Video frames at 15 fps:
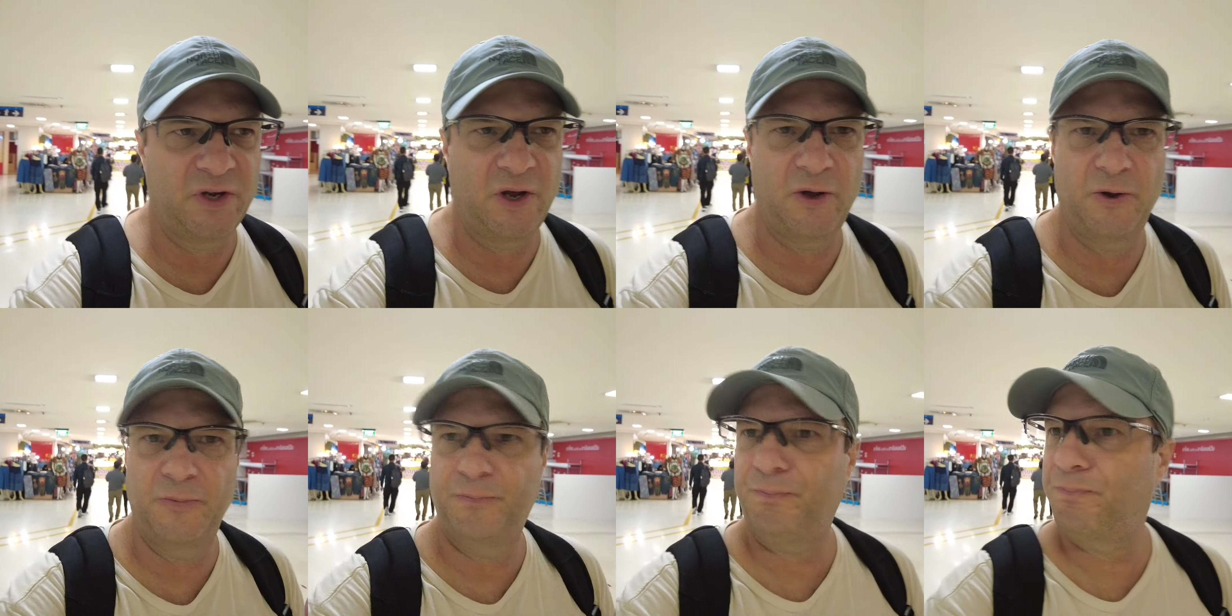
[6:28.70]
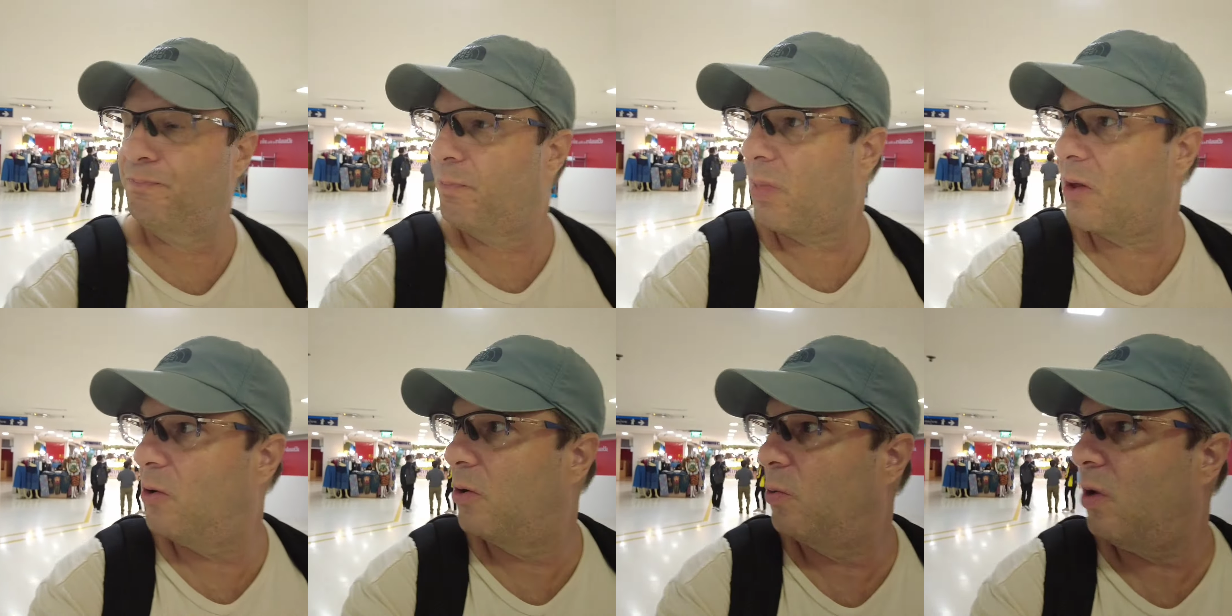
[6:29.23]
So
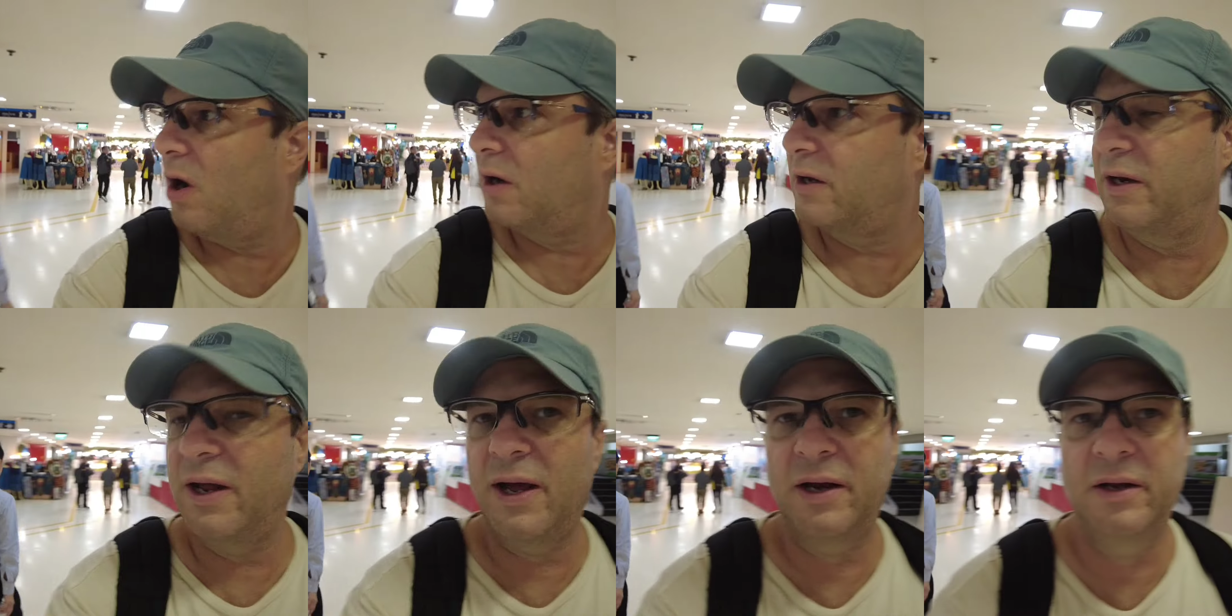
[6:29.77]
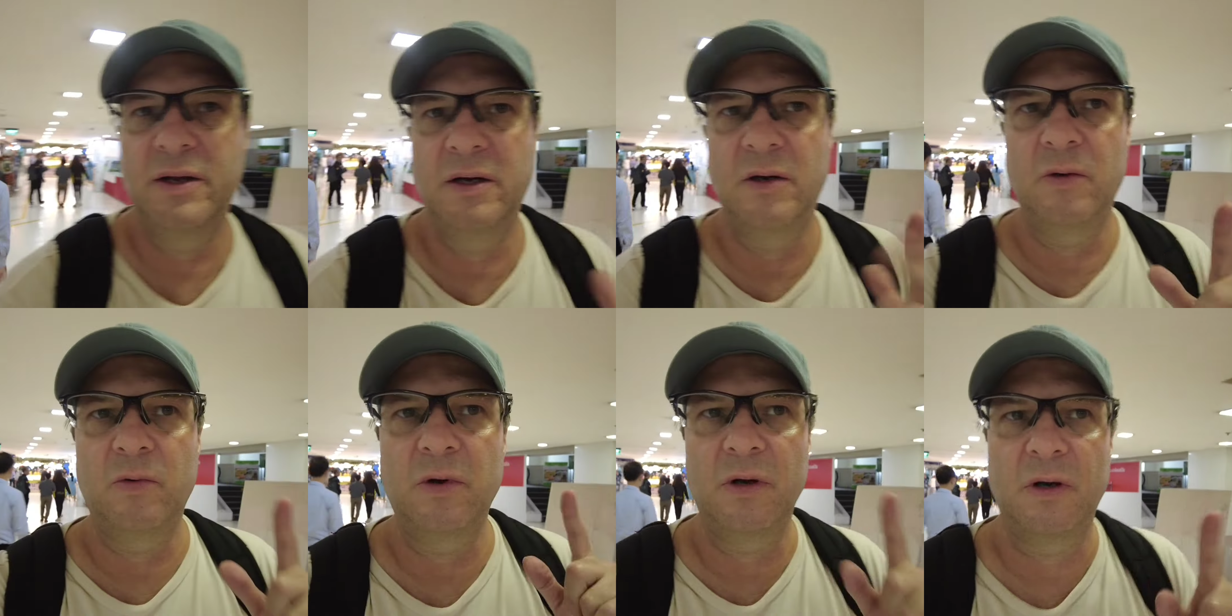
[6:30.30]
we're walking out of
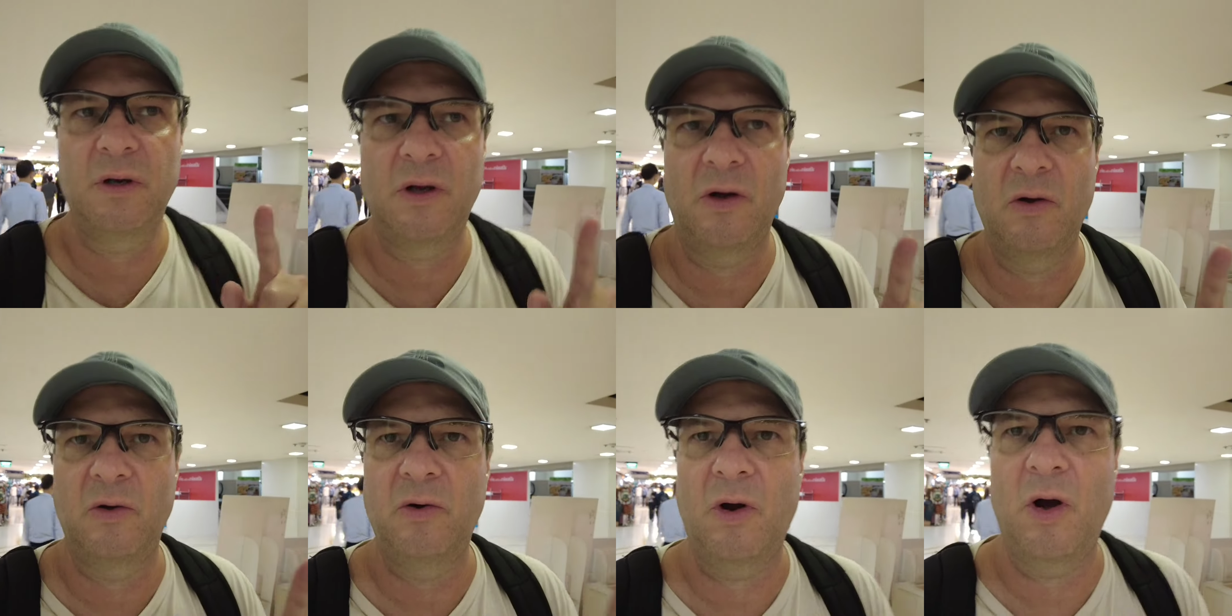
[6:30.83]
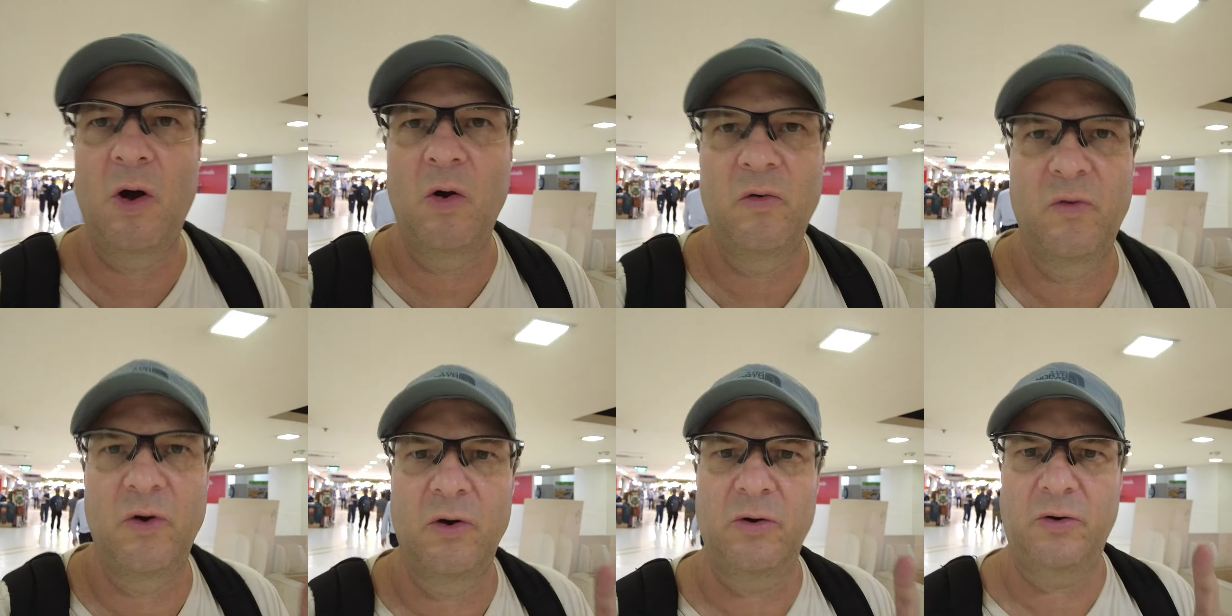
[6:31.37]
here. We're gonna go
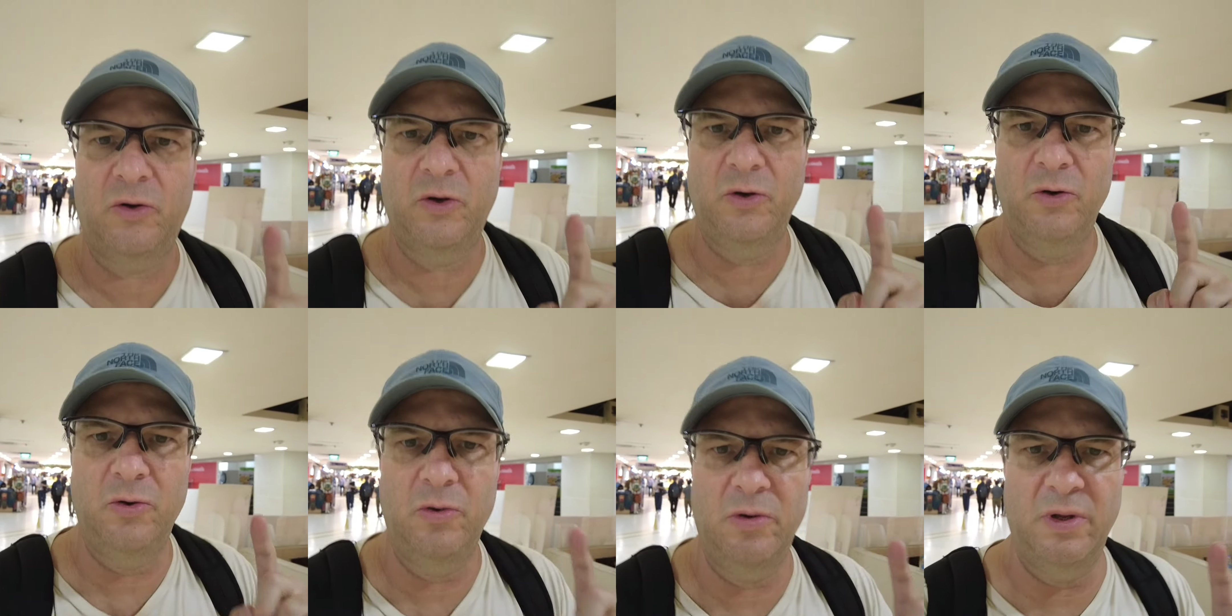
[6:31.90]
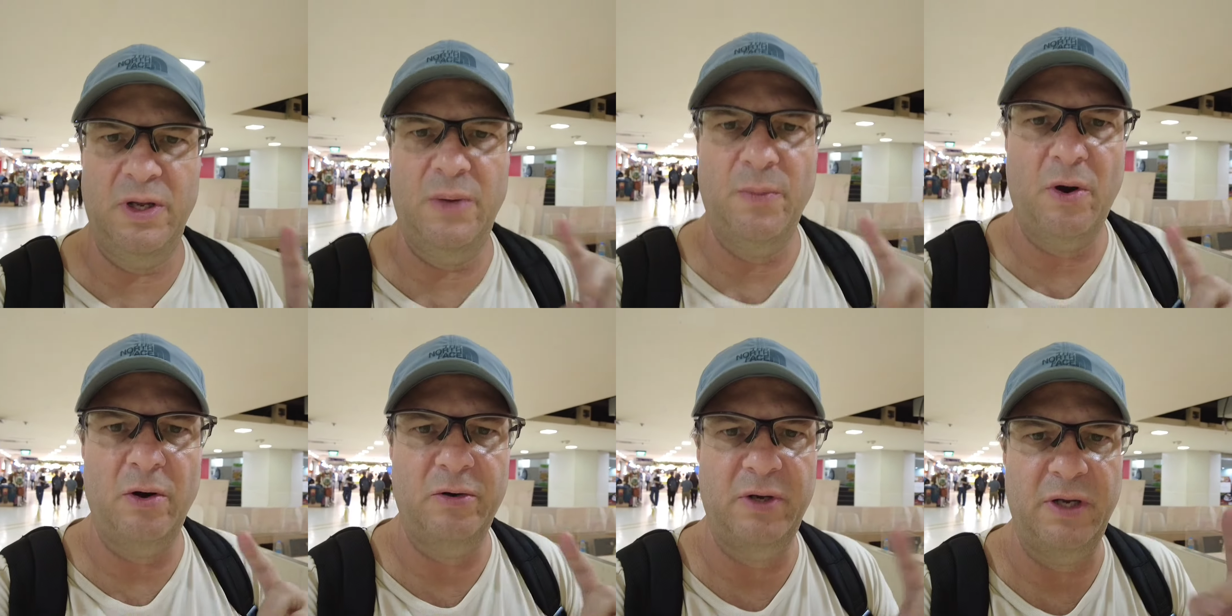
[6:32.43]
over to the
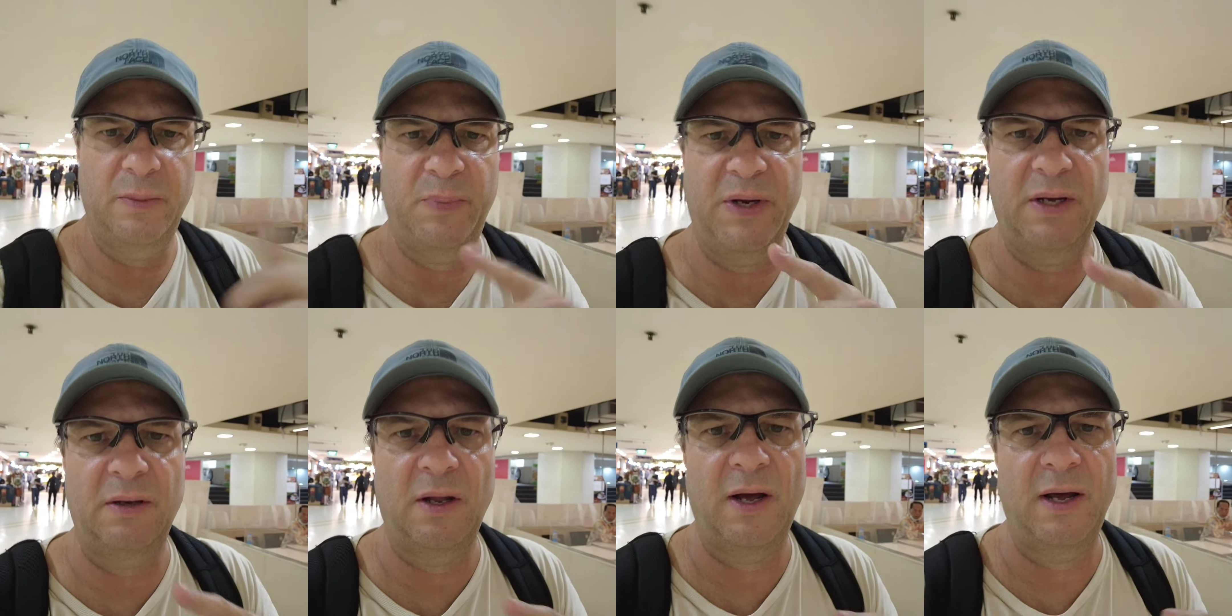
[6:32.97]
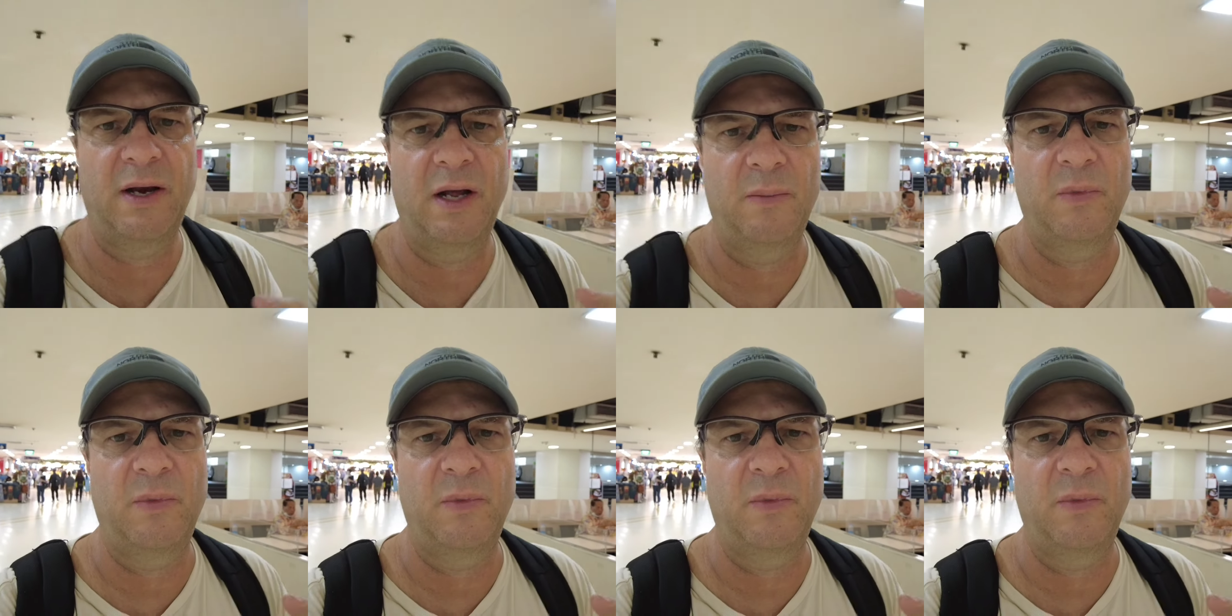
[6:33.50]
MRT pink line.